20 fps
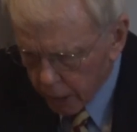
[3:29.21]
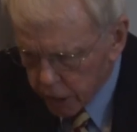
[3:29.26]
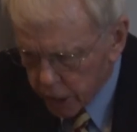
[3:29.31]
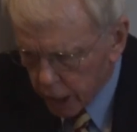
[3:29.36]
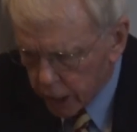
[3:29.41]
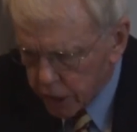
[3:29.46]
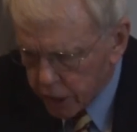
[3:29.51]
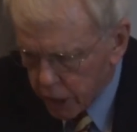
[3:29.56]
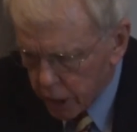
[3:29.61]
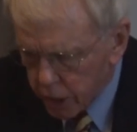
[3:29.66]

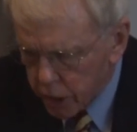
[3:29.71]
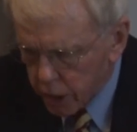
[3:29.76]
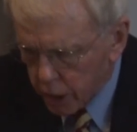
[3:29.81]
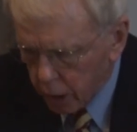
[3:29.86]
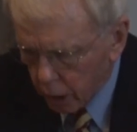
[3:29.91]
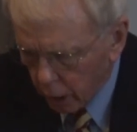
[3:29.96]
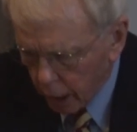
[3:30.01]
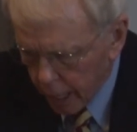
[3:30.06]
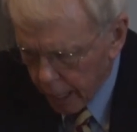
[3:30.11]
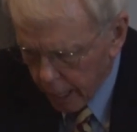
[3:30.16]
Justice
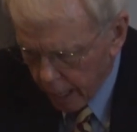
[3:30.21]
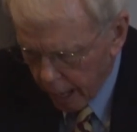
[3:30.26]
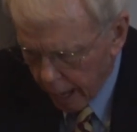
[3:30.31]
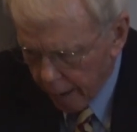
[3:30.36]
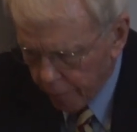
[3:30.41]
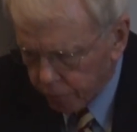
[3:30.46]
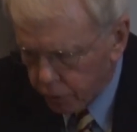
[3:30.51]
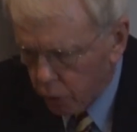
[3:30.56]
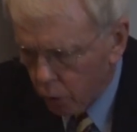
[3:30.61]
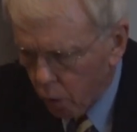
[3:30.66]
Scalia,
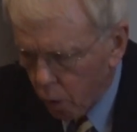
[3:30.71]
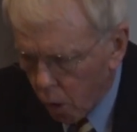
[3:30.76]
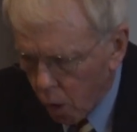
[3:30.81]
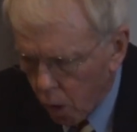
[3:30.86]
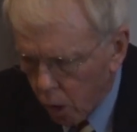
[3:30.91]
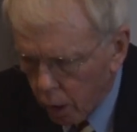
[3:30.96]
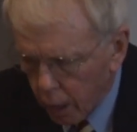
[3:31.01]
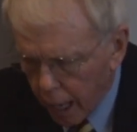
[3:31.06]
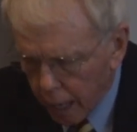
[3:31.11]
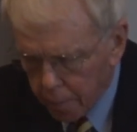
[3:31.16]
after
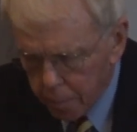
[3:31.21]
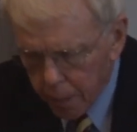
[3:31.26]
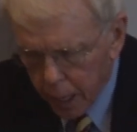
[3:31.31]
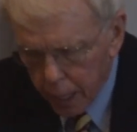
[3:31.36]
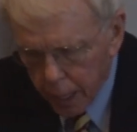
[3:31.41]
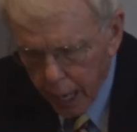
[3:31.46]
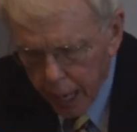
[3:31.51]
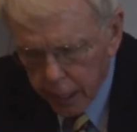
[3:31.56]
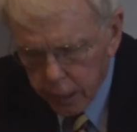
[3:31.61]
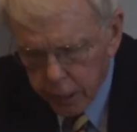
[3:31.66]
all, had
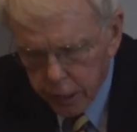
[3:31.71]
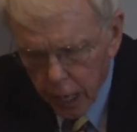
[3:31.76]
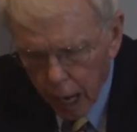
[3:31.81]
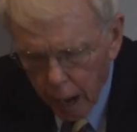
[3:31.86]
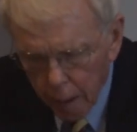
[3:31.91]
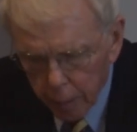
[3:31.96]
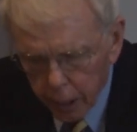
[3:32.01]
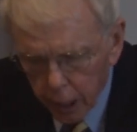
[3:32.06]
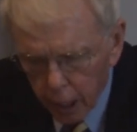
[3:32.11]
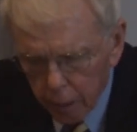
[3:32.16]
been a
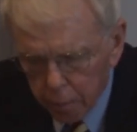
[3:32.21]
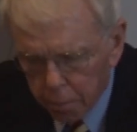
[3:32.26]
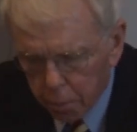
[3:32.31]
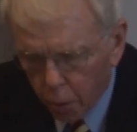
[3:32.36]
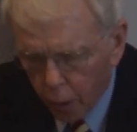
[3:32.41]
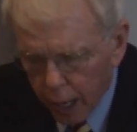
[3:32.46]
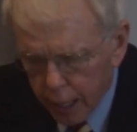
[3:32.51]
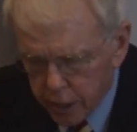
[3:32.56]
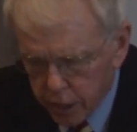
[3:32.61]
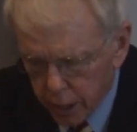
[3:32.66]
dominant
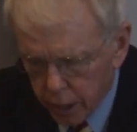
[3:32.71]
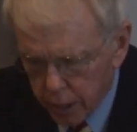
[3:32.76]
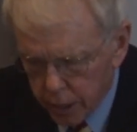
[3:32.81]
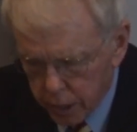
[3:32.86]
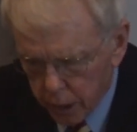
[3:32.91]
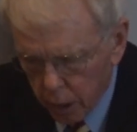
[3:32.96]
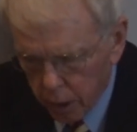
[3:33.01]
presence